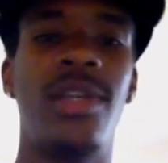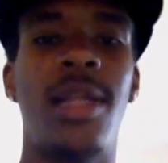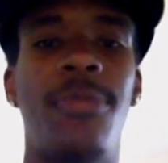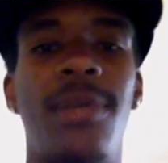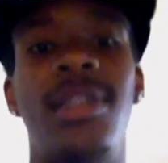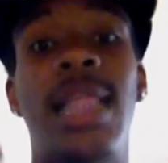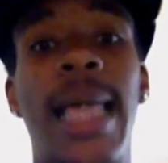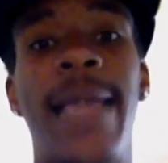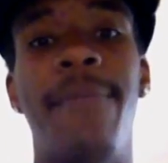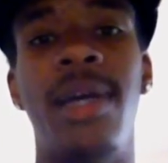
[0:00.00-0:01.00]
you got to press the
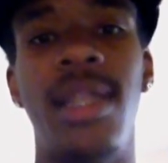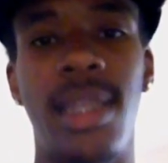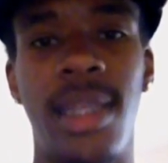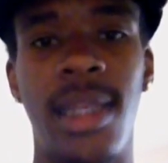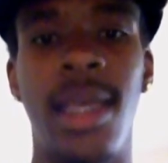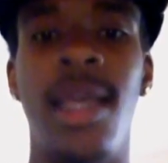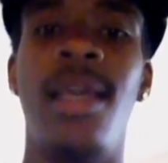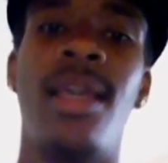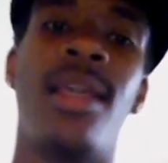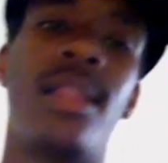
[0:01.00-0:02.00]
like button.
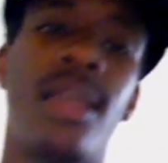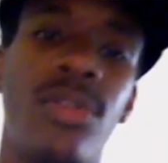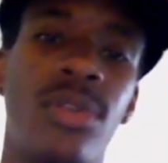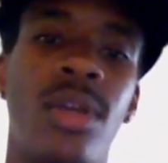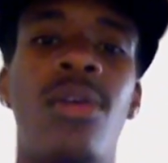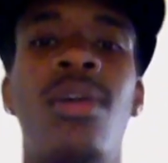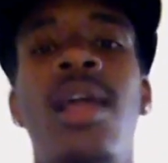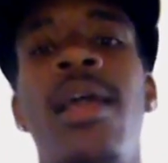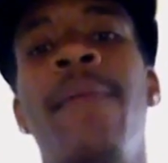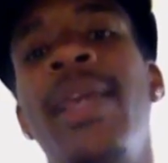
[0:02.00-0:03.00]
And then, you know,
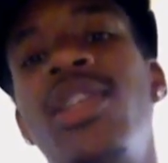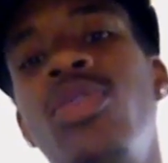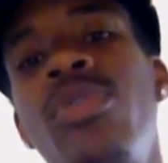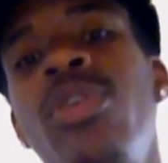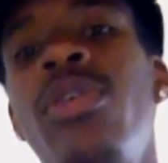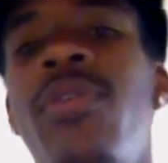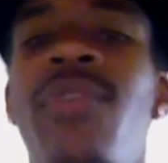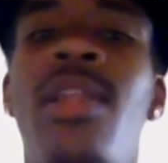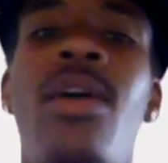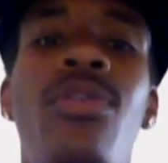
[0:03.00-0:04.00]
make sure when you do your
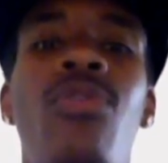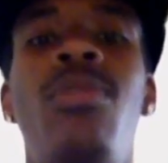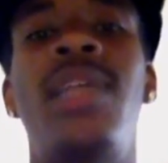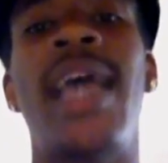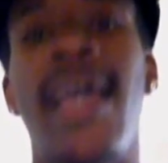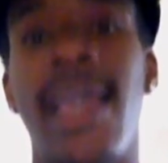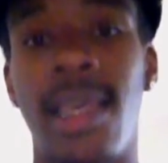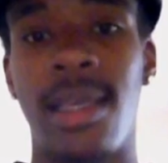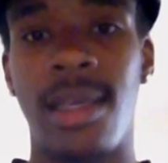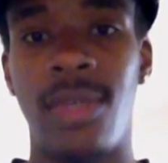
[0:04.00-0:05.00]
video, you
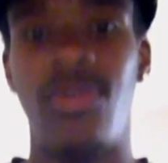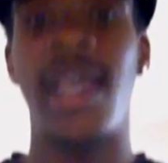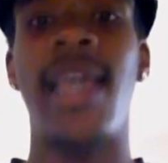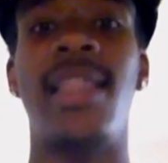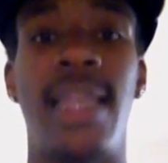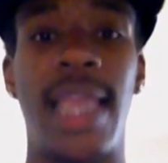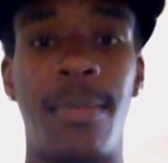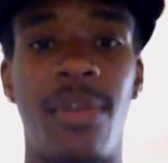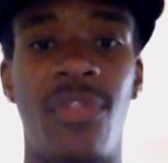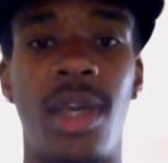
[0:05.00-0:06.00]
tag the
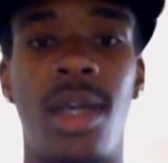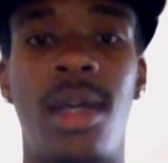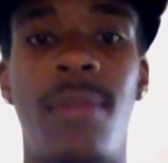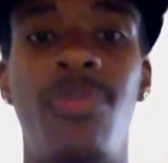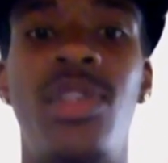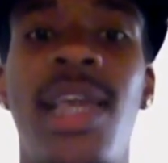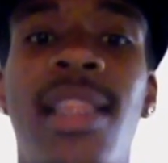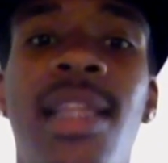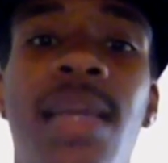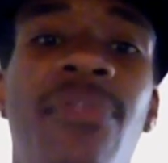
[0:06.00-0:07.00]
name of the you tag
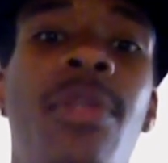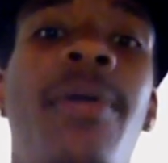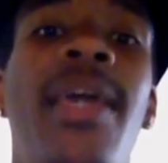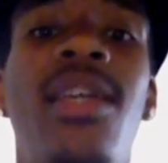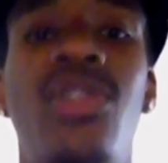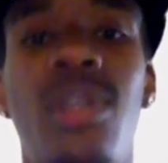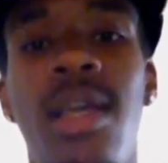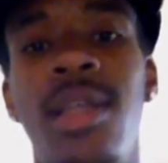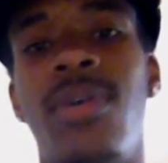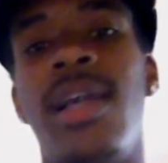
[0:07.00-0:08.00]
the name of the page
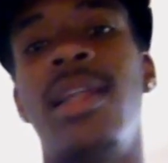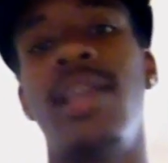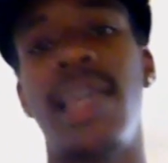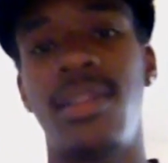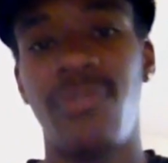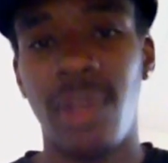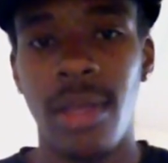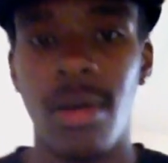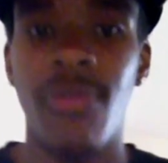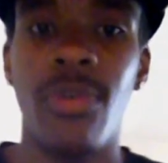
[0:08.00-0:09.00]
so I can look at the
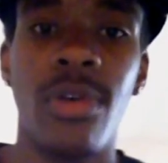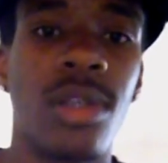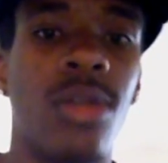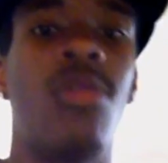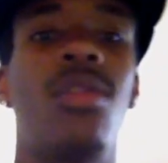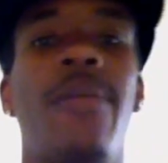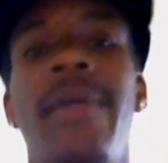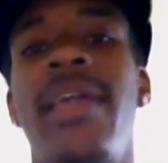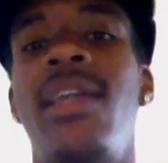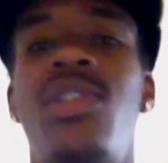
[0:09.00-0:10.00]
video, of course, or go on the
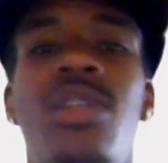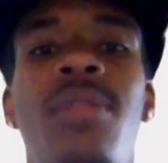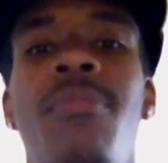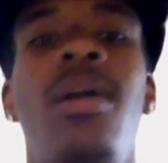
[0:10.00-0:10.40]
page and,